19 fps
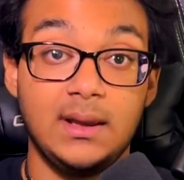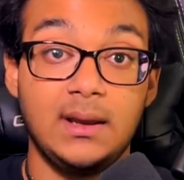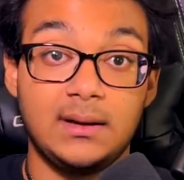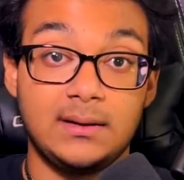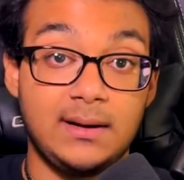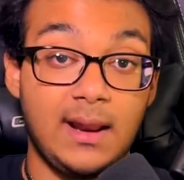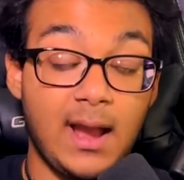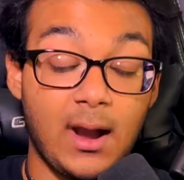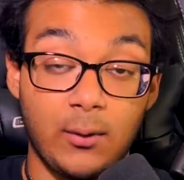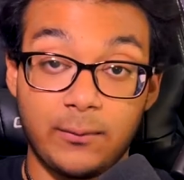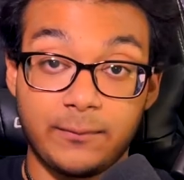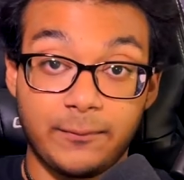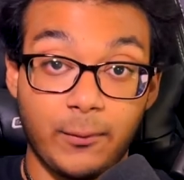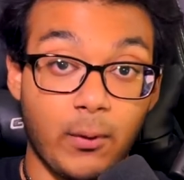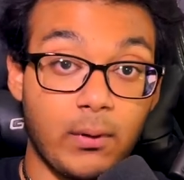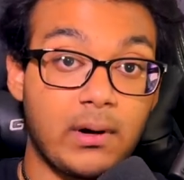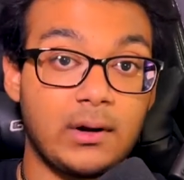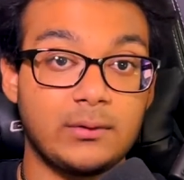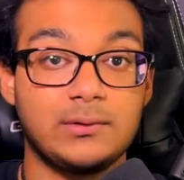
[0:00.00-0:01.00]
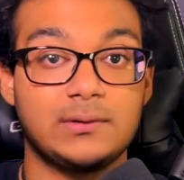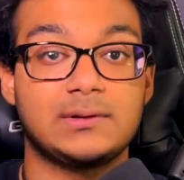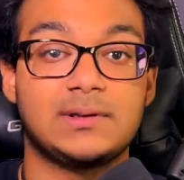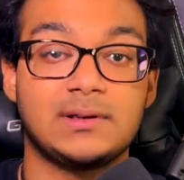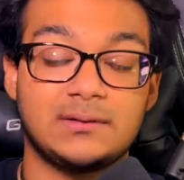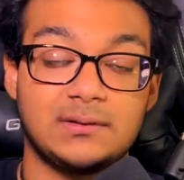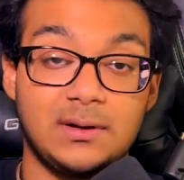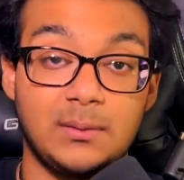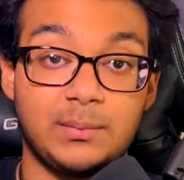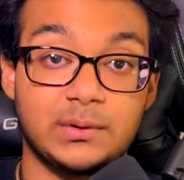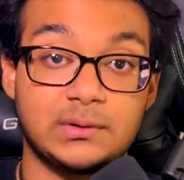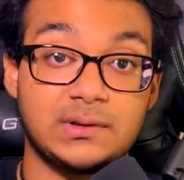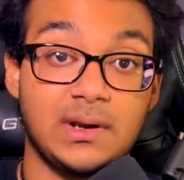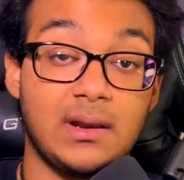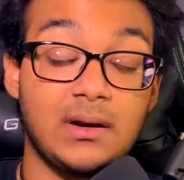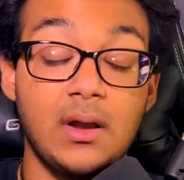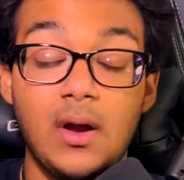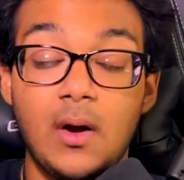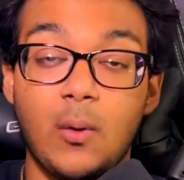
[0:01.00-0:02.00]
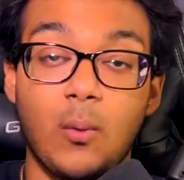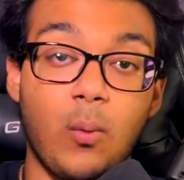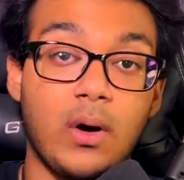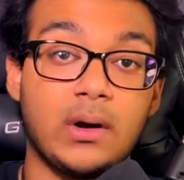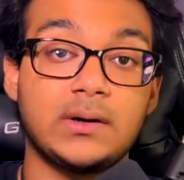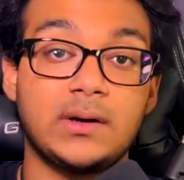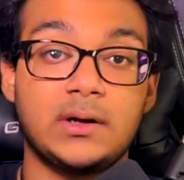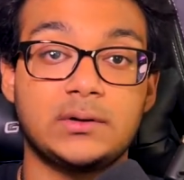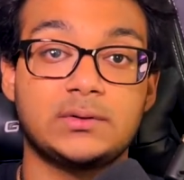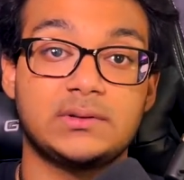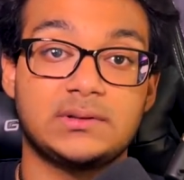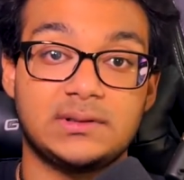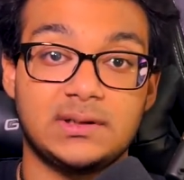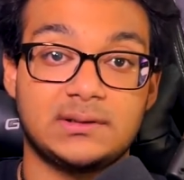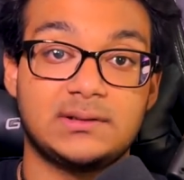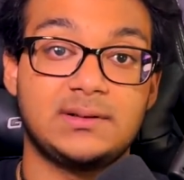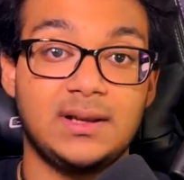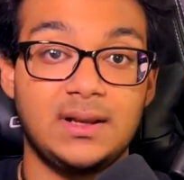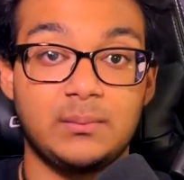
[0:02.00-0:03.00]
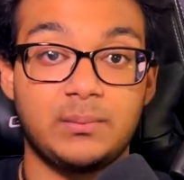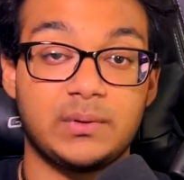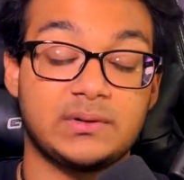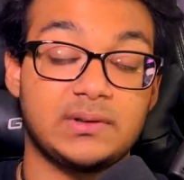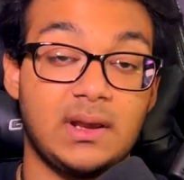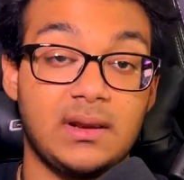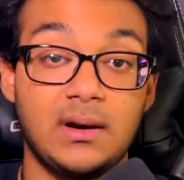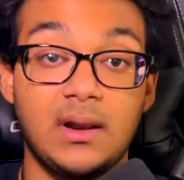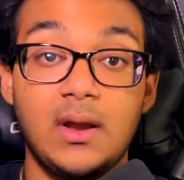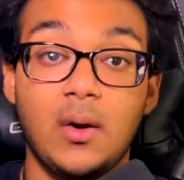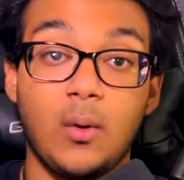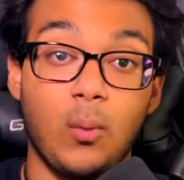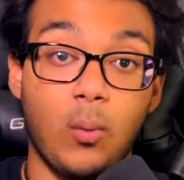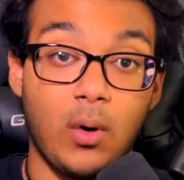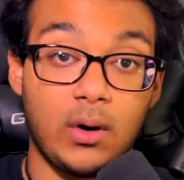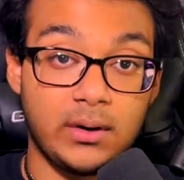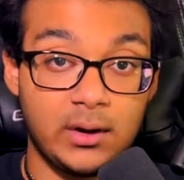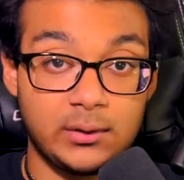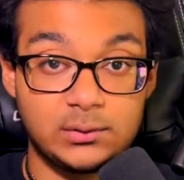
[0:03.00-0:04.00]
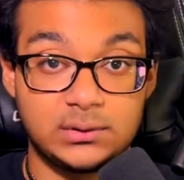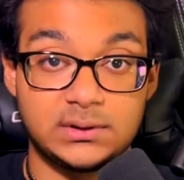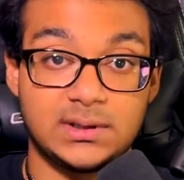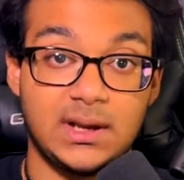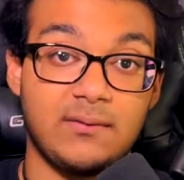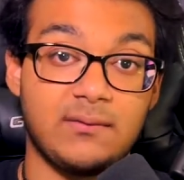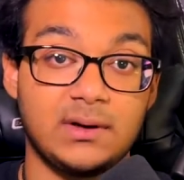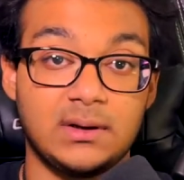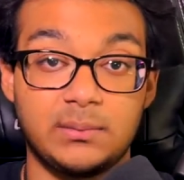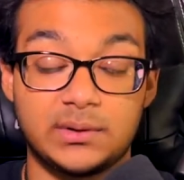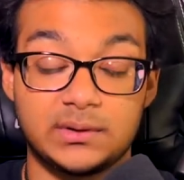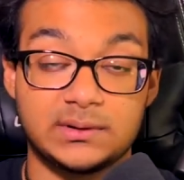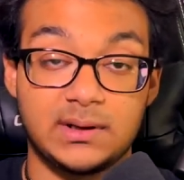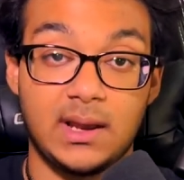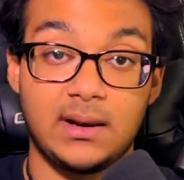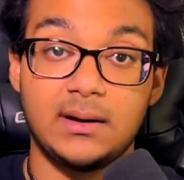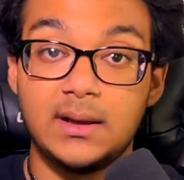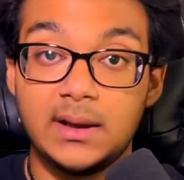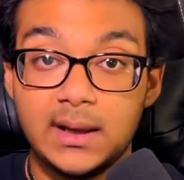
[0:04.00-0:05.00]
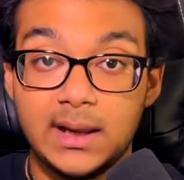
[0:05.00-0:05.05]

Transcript: Now, 460%, 116%, 170%.